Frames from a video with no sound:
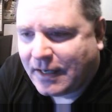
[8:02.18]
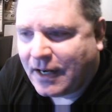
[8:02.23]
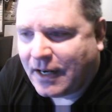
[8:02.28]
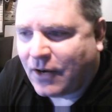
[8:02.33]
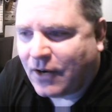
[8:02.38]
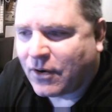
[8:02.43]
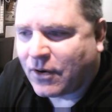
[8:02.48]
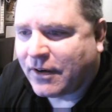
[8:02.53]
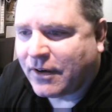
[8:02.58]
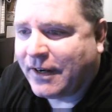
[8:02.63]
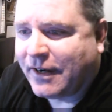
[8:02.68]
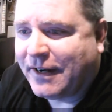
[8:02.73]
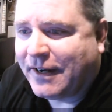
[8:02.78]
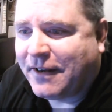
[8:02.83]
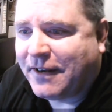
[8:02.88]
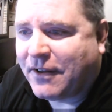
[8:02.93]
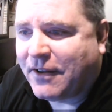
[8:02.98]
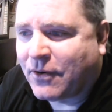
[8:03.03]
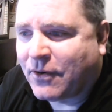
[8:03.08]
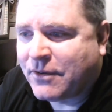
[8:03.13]
Or,
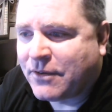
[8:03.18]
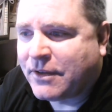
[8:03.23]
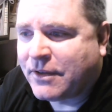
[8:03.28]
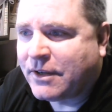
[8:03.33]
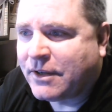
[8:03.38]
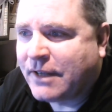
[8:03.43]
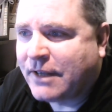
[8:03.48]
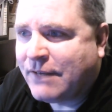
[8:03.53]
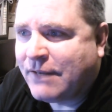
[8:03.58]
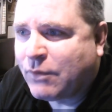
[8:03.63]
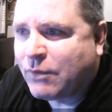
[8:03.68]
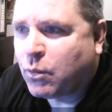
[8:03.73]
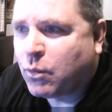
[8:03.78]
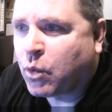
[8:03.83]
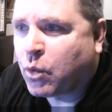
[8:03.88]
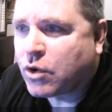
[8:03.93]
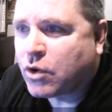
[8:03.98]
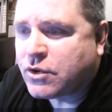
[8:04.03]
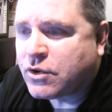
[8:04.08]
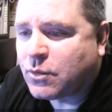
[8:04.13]
or the
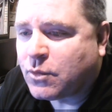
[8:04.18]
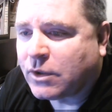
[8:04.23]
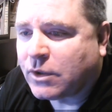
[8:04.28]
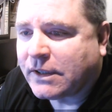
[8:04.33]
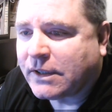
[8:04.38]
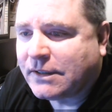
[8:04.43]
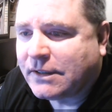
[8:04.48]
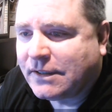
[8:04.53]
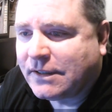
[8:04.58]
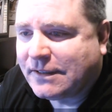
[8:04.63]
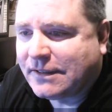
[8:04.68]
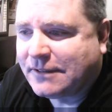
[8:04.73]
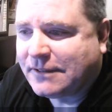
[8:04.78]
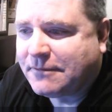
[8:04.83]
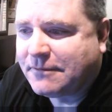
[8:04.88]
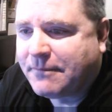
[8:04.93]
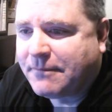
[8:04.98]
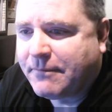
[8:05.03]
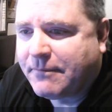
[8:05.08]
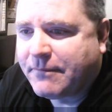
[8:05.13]
even worse one,
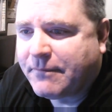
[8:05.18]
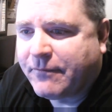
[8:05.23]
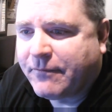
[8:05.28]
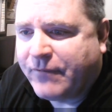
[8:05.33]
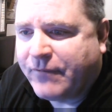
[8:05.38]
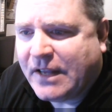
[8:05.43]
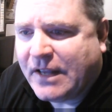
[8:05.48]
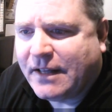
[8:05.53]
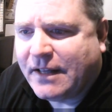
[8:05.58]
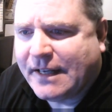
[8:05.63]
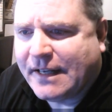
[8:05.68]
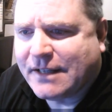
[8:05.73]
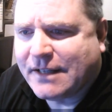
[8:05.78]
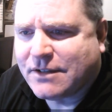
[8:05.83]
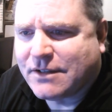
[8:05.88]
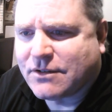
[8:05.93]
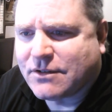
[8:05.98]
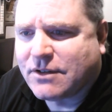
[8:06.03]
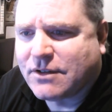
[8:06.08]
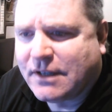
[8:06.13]

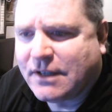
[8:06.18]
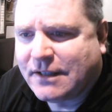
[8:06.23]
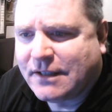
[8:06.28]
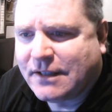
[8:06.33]
feelings.